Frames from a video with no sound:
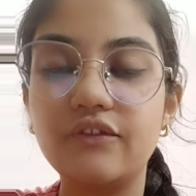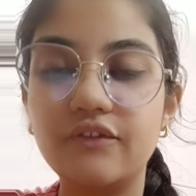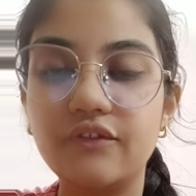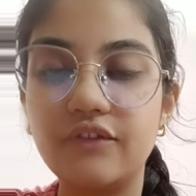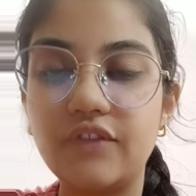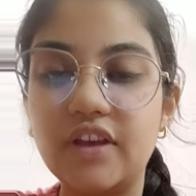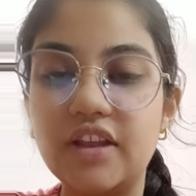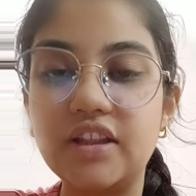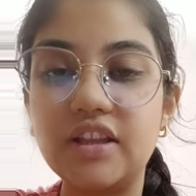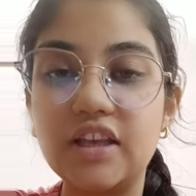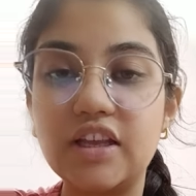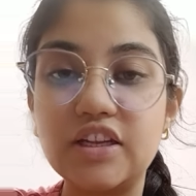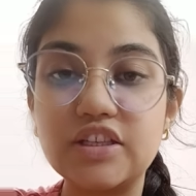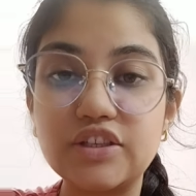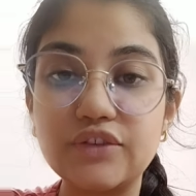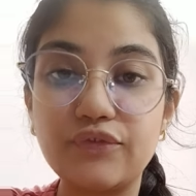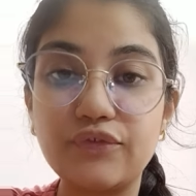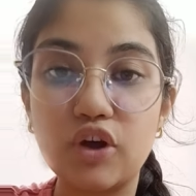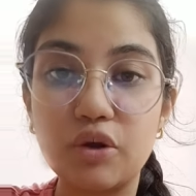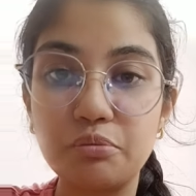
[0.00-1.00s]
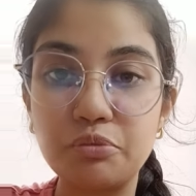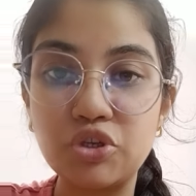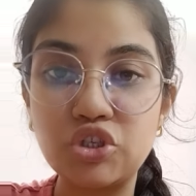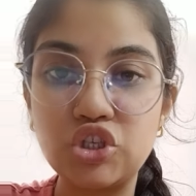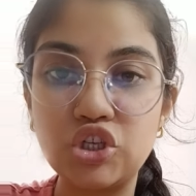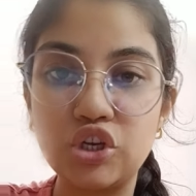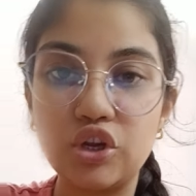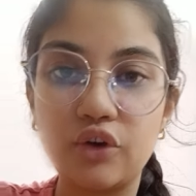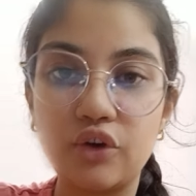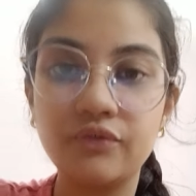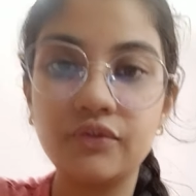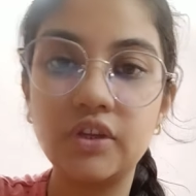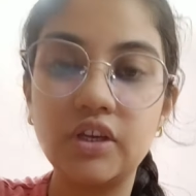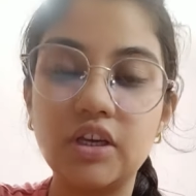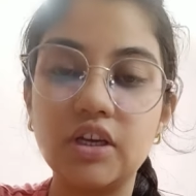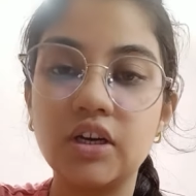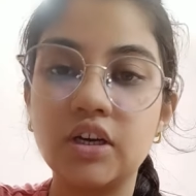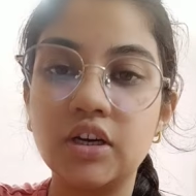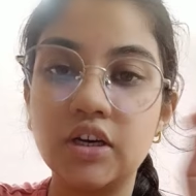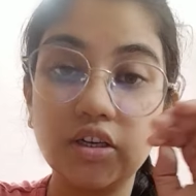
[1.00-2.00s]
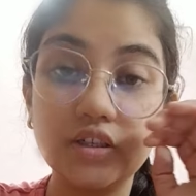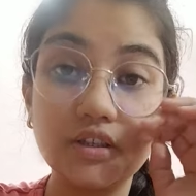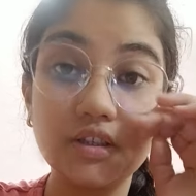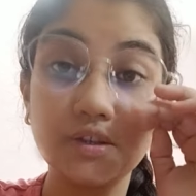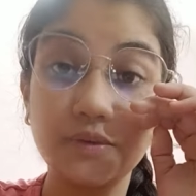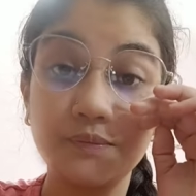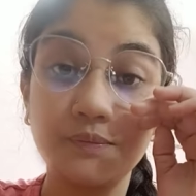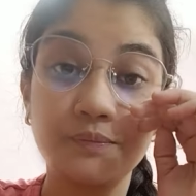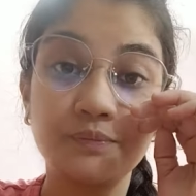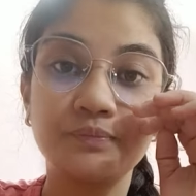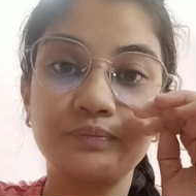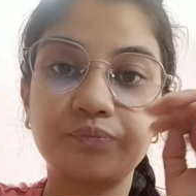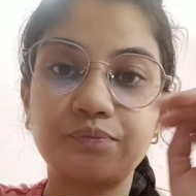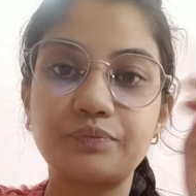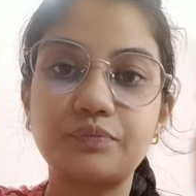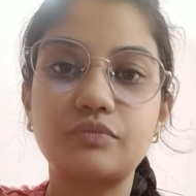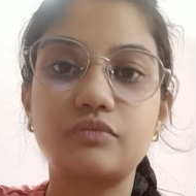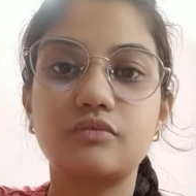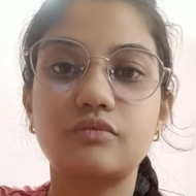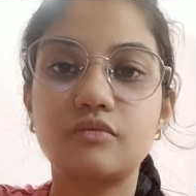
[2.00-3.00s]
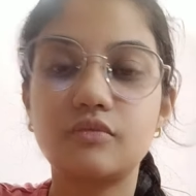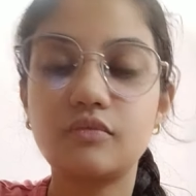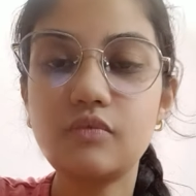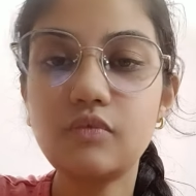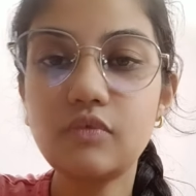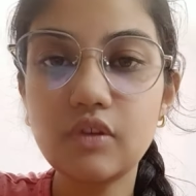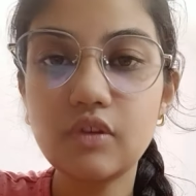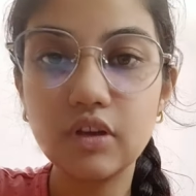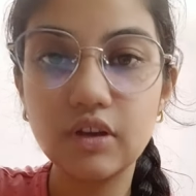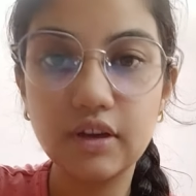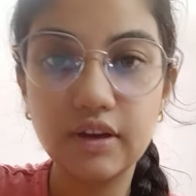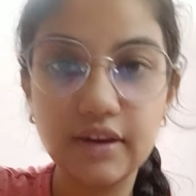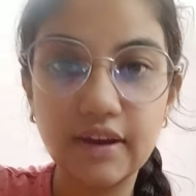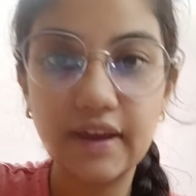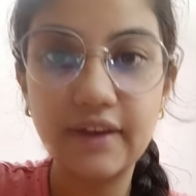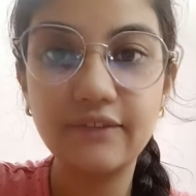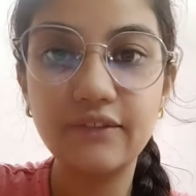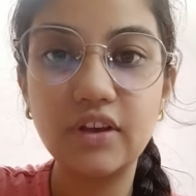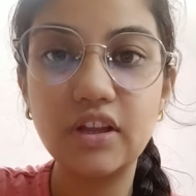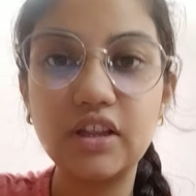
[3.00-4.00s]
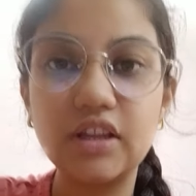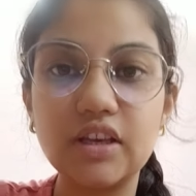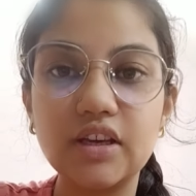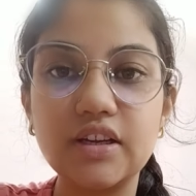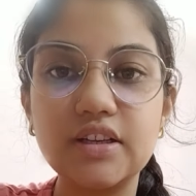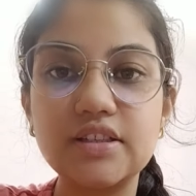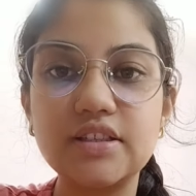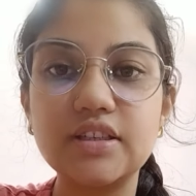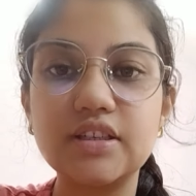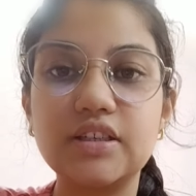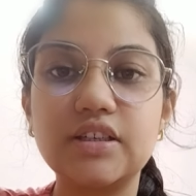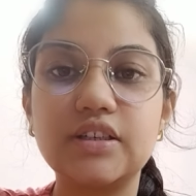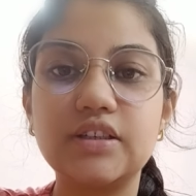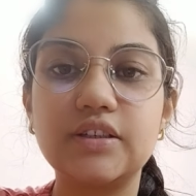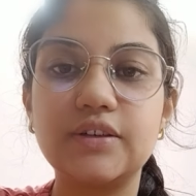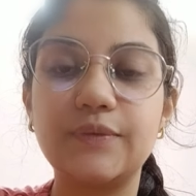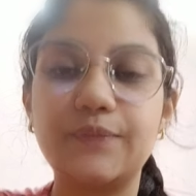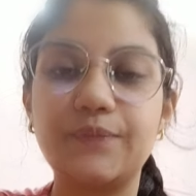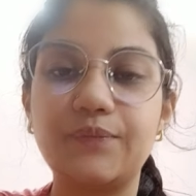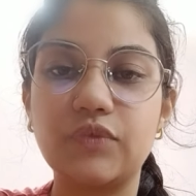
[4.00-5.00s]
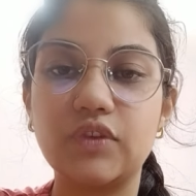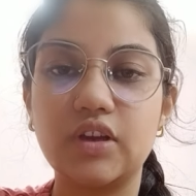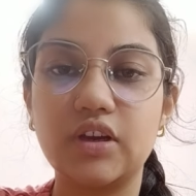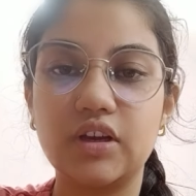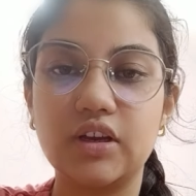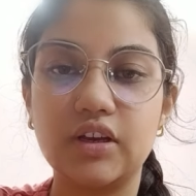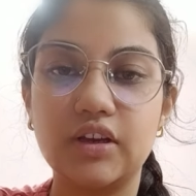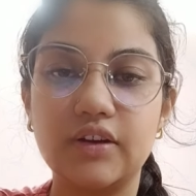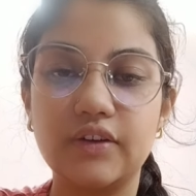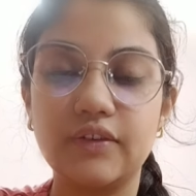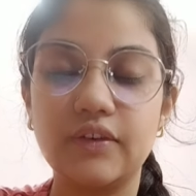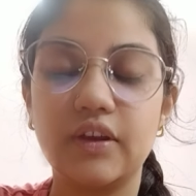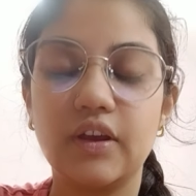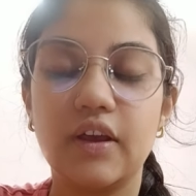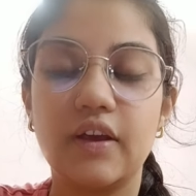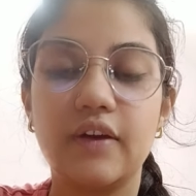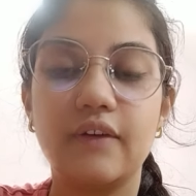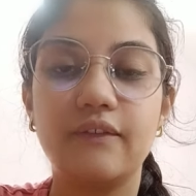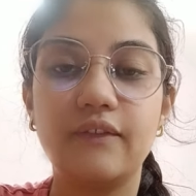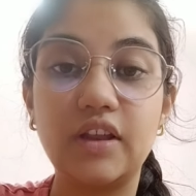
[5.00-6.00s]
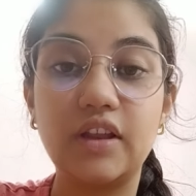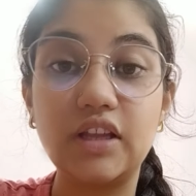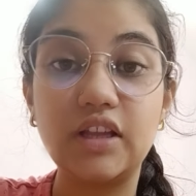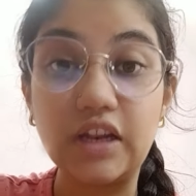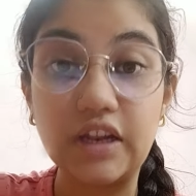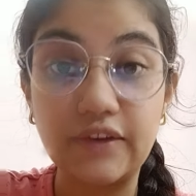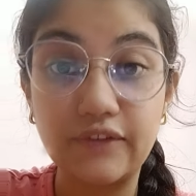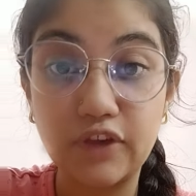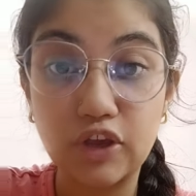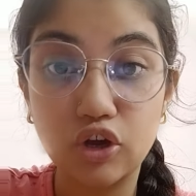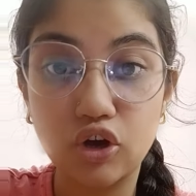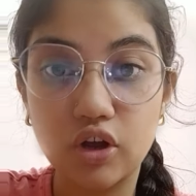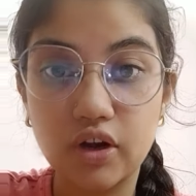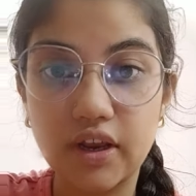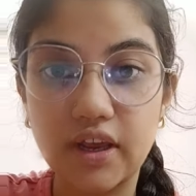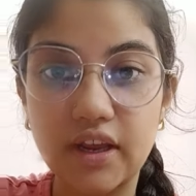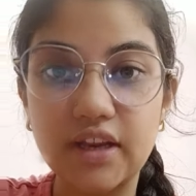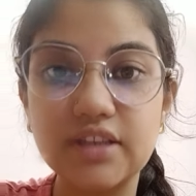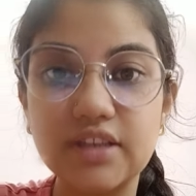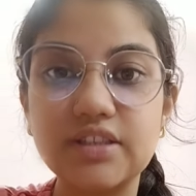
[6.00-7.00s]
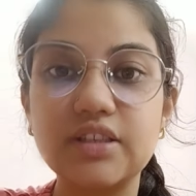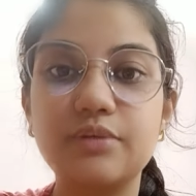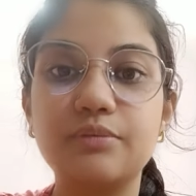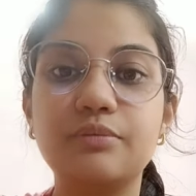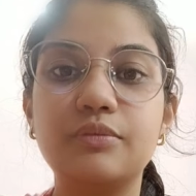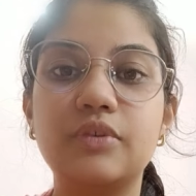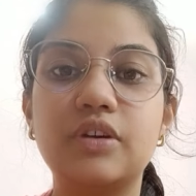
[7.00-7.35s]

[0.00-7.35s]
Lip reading: when there is a formation of the earth, and when there is a when the living organism